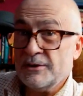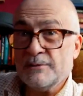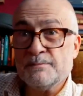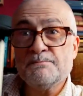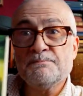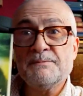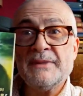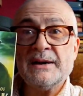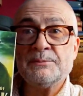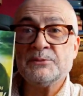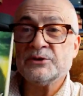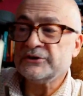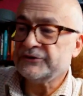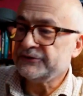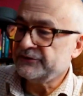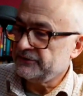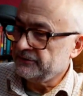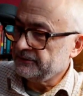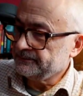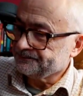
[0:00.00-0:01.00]

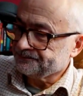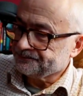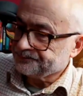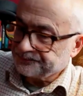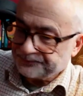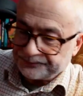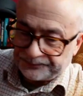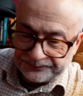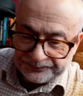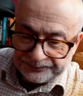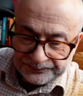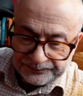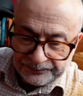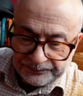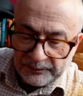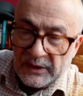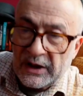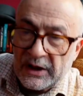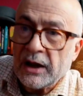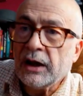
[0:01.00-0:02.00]
Mammoth.
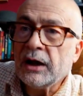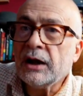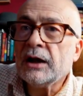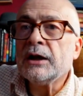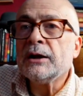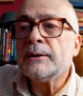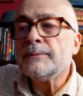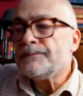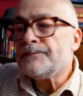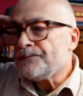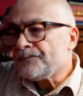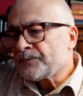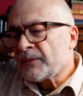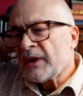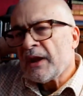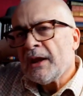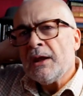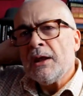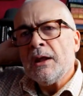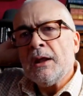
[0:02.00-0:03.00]
Then
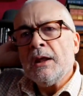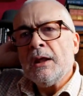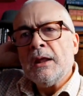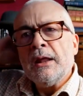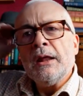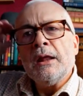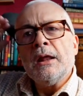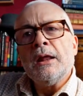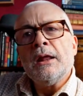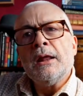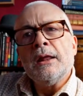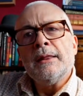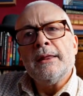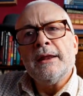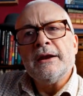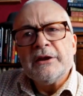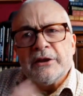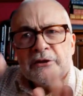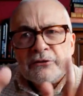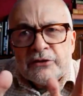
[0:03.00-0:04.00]

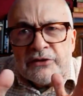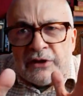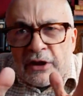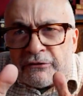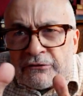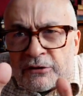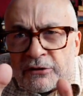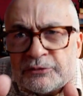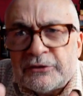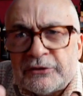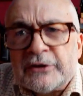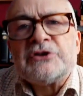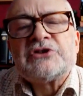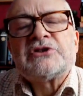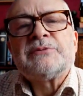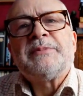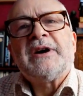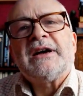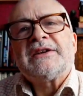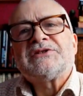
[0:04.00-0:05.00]
another approach
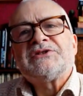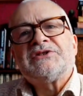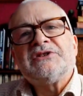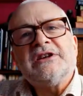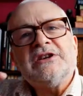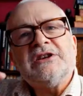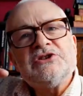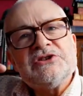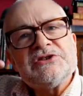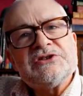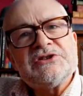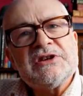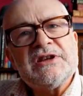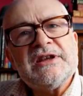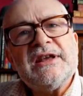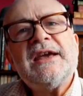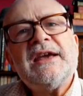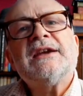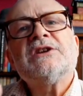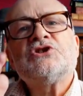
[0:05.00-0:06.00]
to pastiche is to
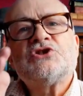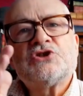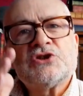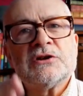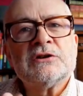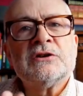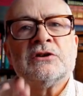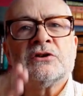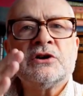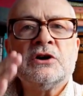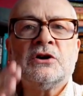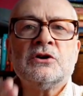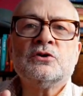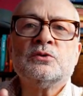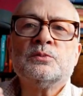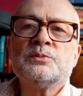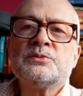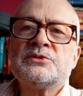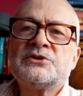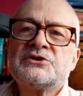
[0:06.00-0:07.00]
get Sherlock
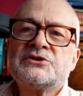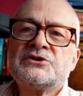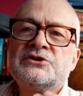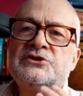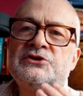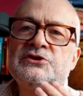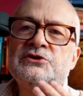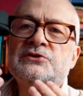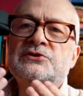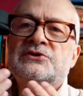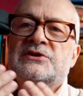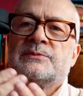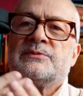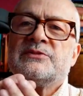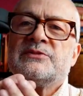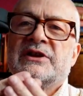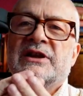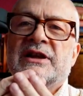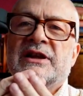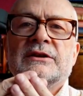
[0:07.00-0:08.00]
Holmes to do
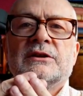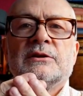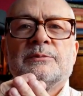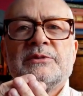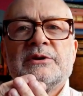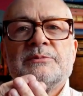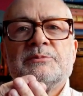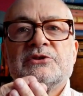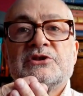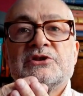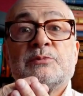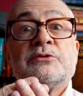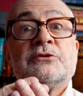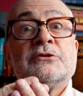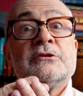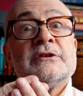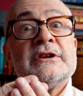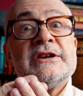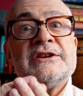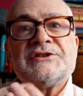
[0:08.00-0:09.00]
something a little bit
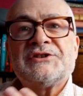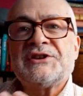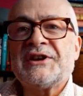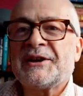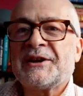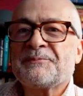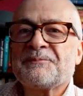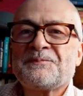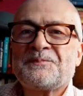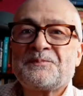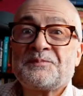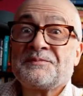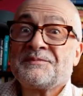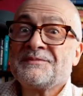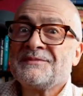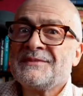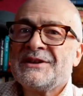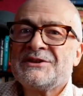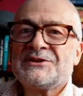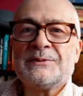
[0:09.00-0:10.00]
surprising,
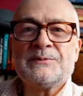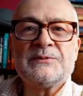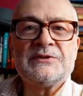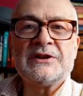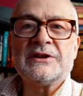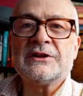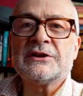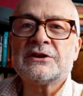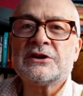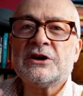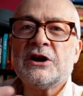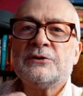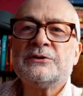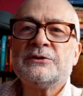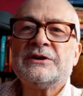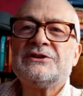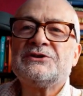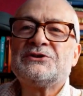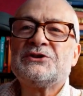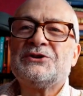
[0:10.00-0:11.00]
something that
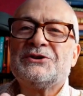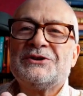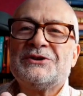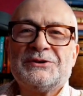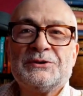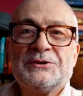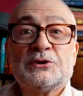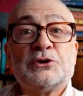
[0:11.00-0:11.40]
Conan Doyle